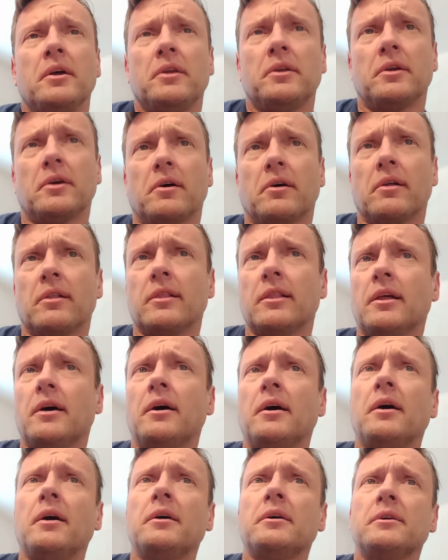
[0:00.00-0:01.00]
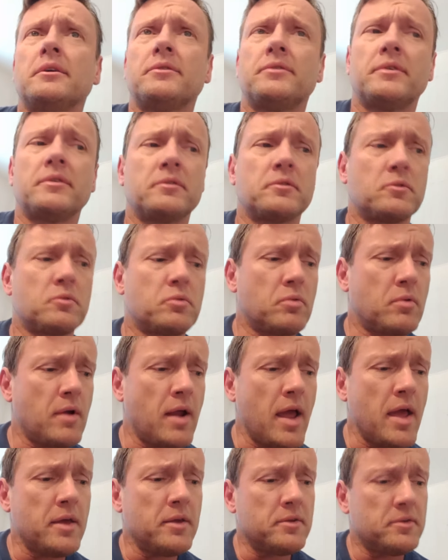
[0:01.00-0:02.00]
your love and
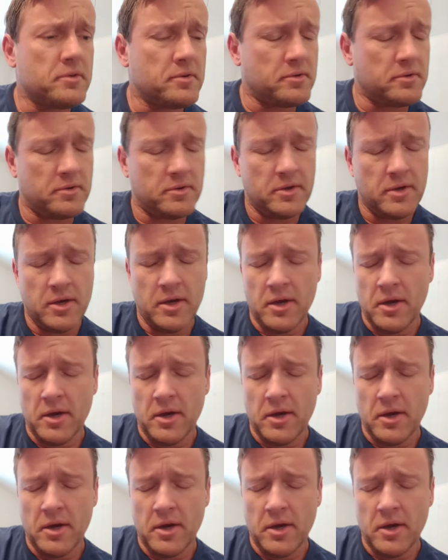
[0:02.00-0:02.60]
grace.